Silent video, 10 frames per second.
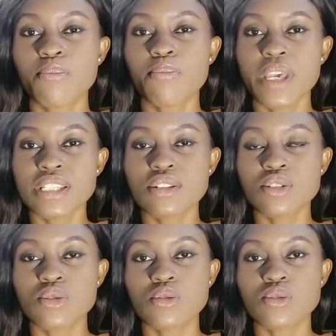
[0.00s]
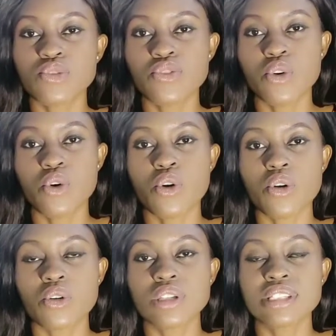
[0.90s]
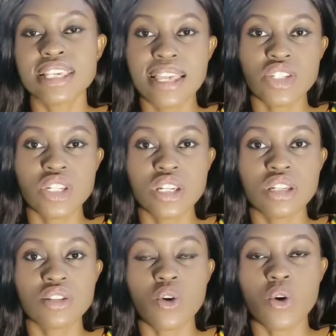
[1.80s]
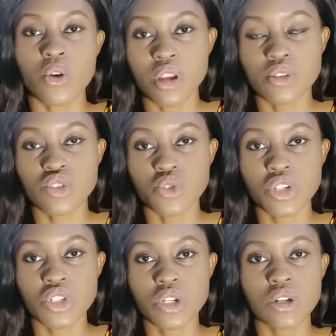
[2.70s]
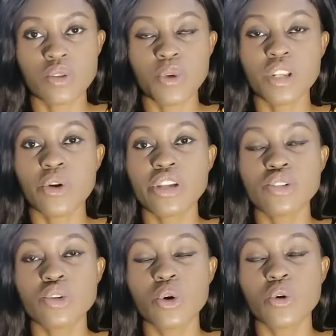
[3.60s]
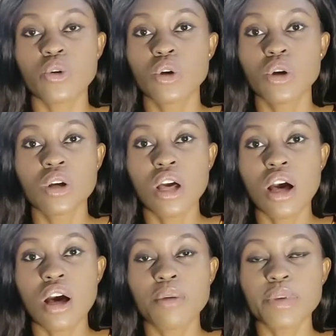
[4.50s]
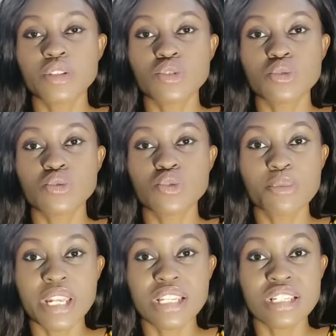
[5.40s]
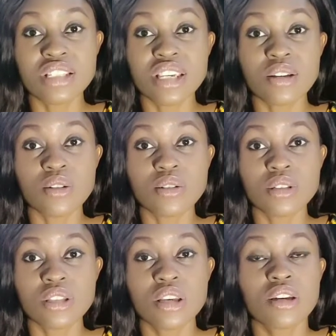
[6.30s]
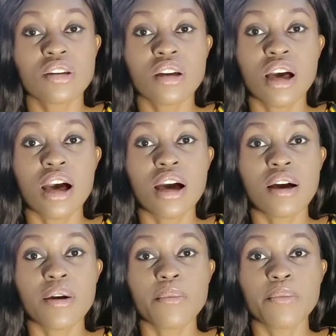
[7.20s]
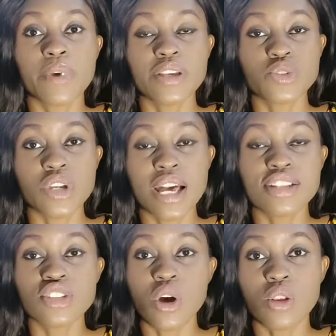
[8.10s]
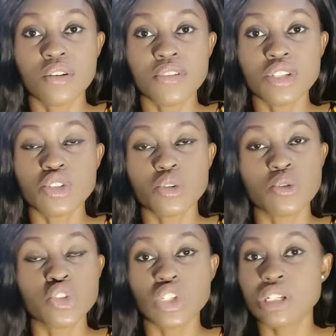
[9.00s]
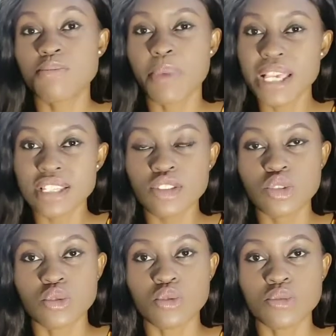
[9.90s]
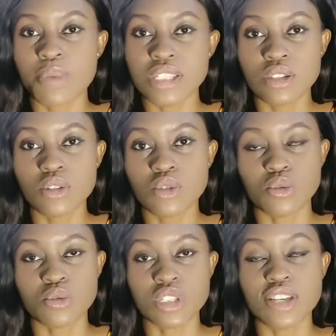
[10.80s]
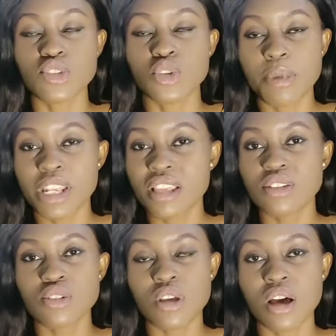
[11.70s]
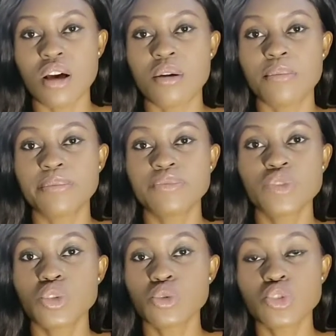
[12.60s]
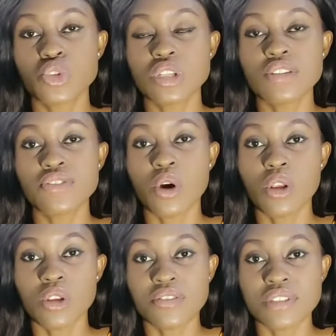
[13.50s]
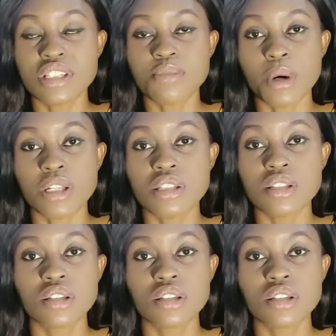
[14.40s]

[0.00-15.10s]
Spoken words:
basic tools for sketching or illustration. We're not going to go into too many details as regards all of these tools, just basic tools. There's so many tools you need for all of this, but